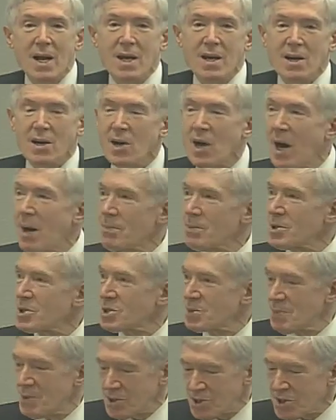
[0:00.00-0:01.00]

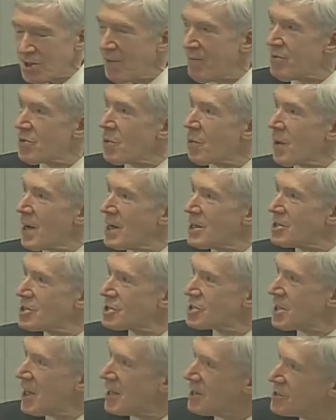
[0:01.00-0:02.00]
accomplishments of the range
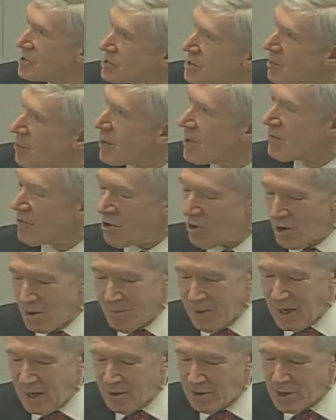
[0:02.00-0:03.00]
states that we've heard
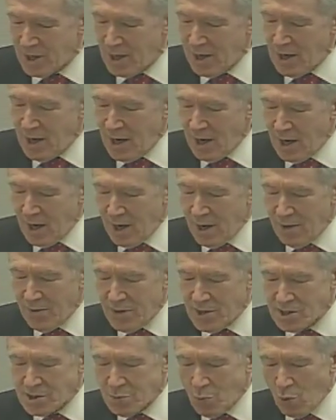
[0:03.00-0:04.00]
about
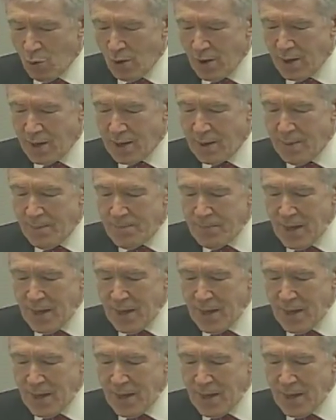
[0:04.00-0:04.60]
this morning,